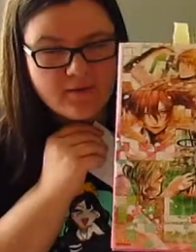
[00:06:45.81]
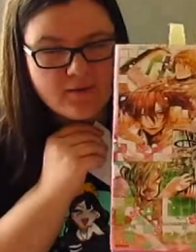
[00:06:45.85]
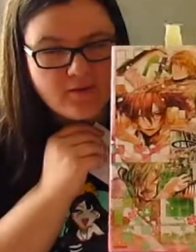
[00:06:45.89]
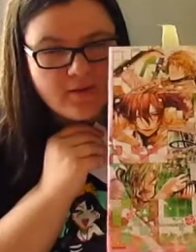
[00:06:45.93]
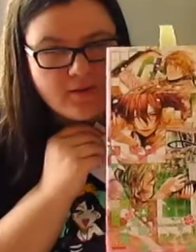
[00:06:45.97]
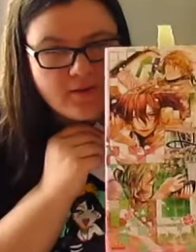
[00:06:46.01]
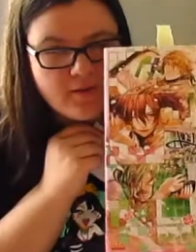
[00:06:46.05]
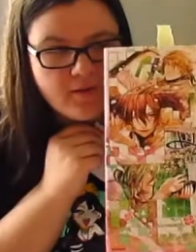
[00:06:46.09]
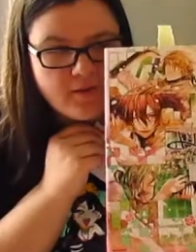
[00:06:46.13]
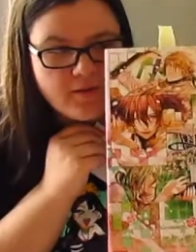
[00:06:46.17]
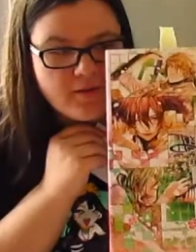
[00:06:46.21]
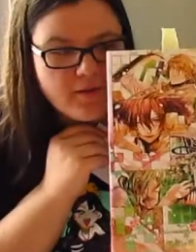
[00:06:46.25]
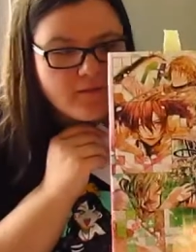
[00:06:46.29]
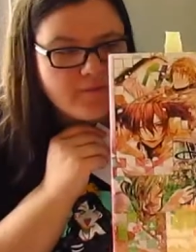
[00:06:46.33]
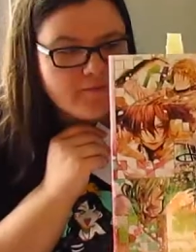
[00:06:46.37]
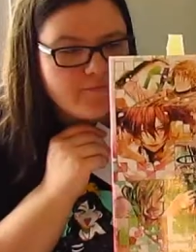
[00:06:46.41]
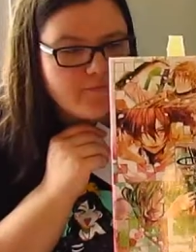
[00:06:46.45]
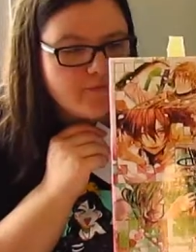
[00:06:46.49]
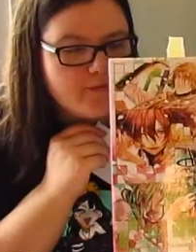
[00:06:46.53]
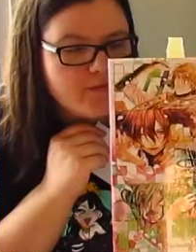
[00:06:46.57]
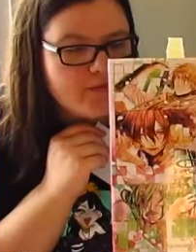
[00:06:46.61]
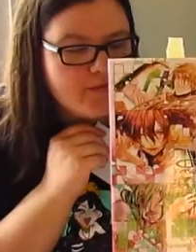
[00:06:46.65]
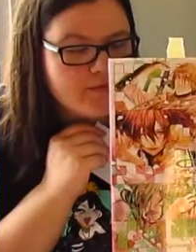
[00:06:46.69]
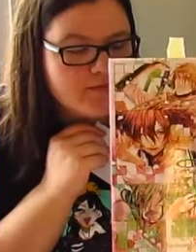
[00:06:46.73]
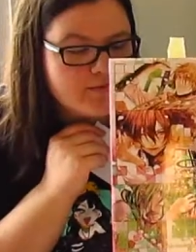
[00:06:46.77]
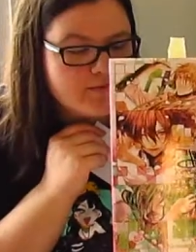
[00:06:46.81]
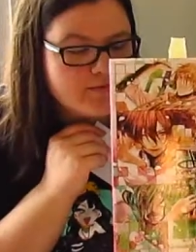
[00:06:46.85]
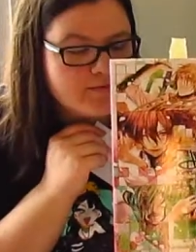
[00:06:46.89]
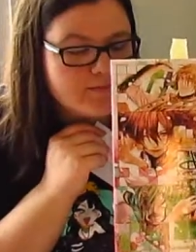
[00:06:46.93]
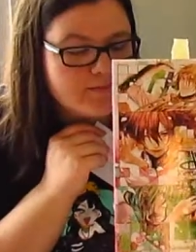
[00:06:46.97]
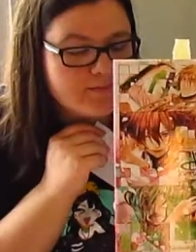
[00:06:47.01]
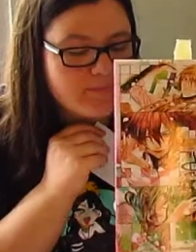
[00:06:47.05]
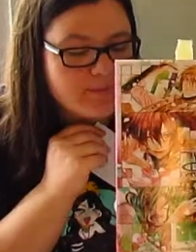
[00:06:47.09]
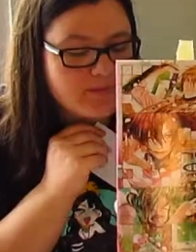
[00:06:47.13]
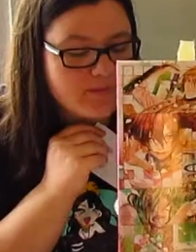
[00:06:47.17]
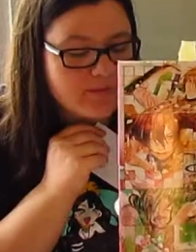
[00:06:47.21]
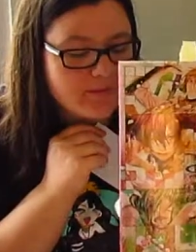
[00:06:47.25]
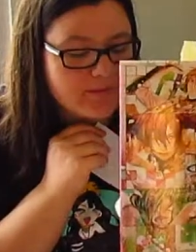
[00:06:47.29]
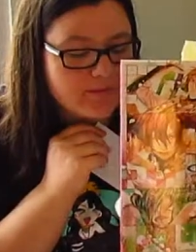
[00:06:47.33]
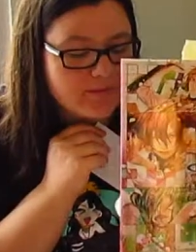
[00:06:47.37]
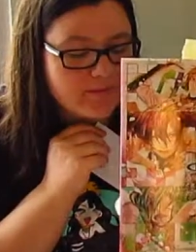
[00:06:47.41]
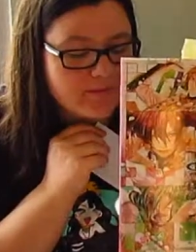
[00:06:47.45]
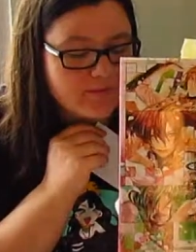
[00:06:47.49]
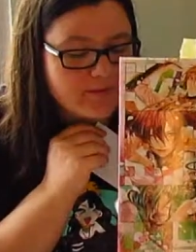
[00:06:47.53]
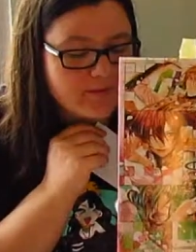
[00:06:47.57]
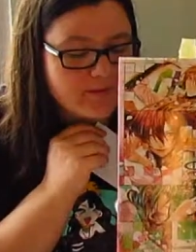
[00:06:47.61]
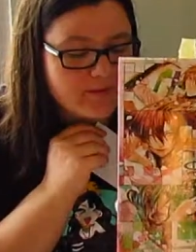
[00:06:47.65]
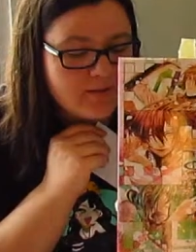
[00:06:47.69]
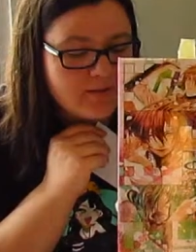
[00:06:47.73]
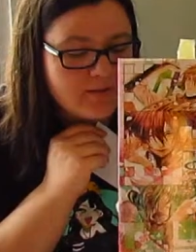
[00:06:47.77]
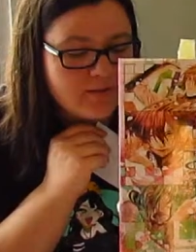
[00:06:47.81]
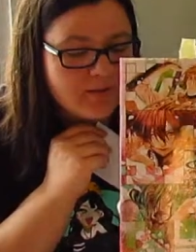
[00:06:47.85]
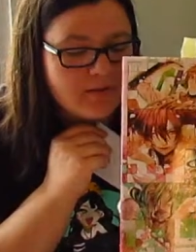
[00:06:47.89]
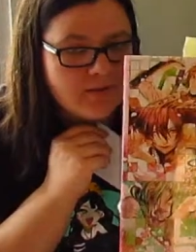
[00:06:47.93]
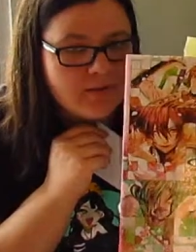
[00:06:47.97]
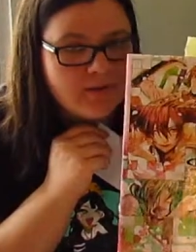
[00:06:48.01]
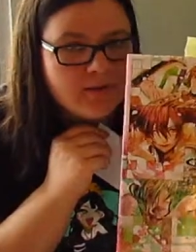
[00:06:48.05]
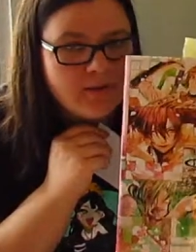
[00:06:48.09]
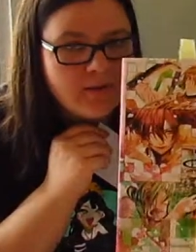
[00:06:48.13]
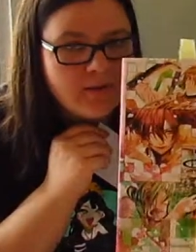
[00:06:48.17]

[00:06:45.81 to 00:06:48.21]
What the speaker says: I love the colors, the pink and the green.